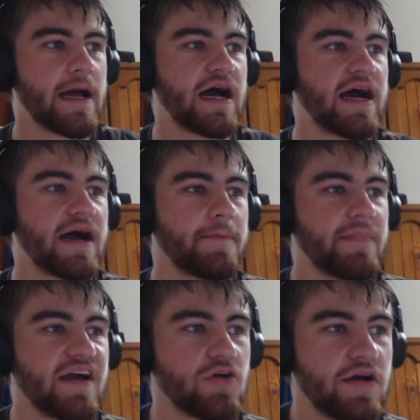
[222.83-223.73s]

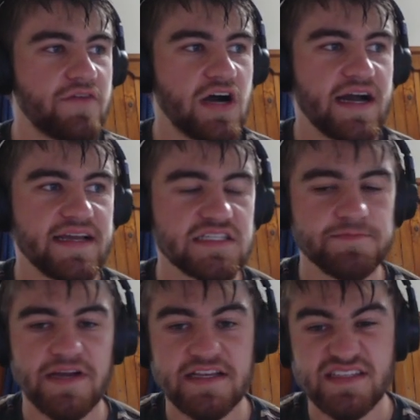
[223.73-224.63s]
However, I
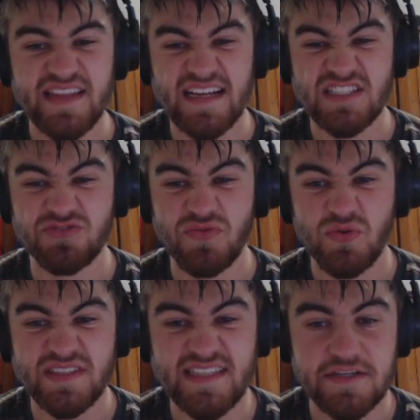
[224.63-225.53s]
expect that to
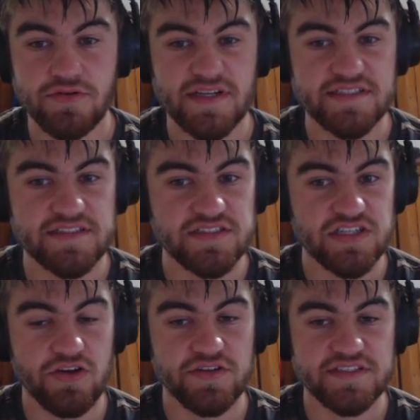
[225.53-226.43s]
decrease and De
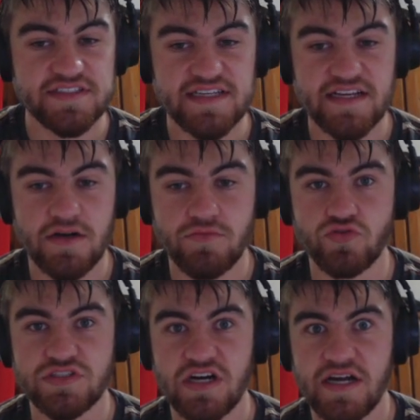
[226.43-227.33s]
Koning to take up
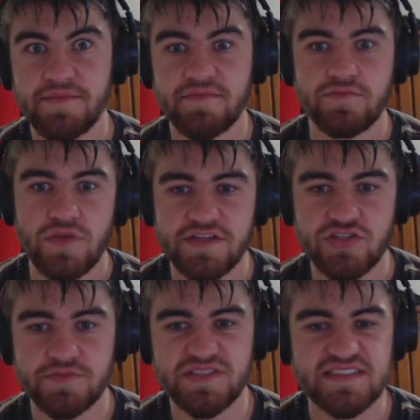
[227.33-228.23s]
more time in
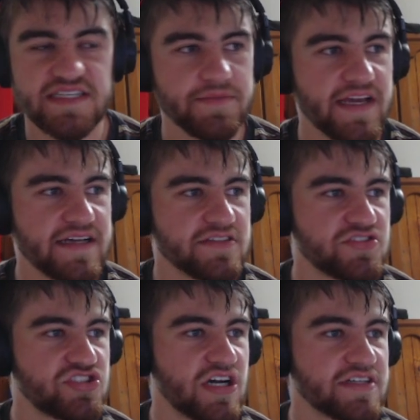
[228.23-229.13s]
terms of CBA,
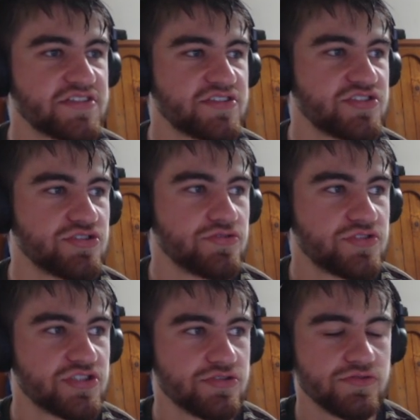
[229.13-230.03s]
is just due
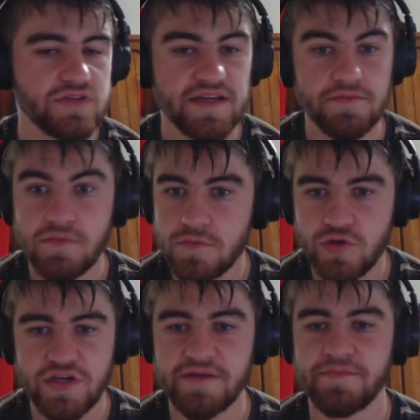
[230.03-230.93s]
to him
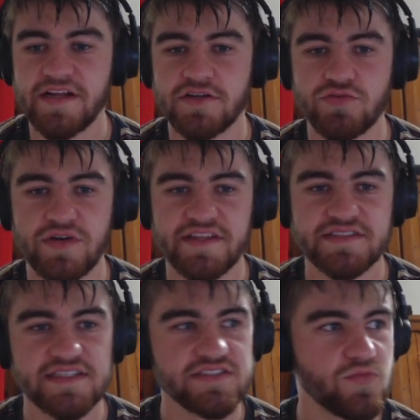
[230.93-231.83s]
looking better when the
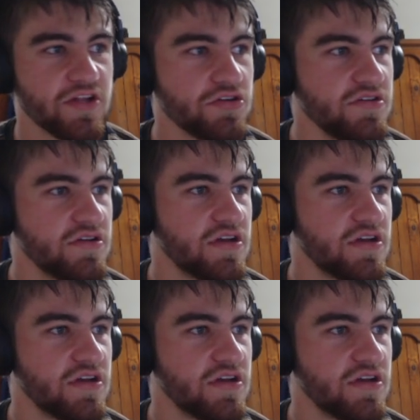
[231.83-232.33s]
season went on.